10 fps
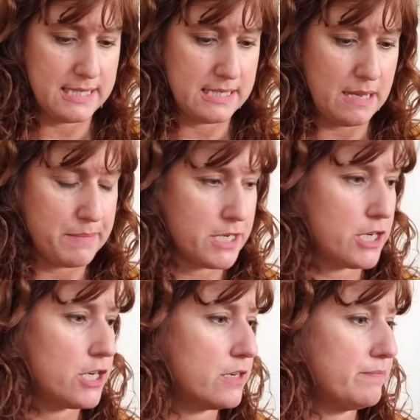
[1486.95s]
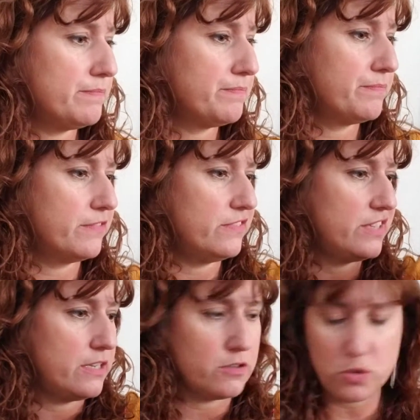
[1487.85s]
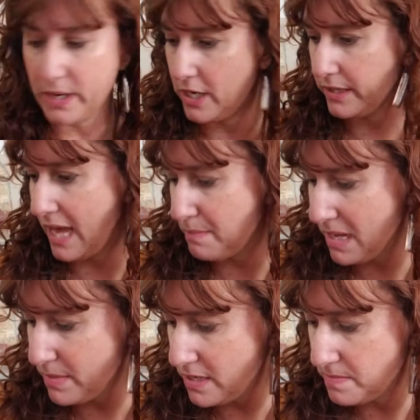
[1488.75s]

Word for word: summer. 15 or 20 on that maybe?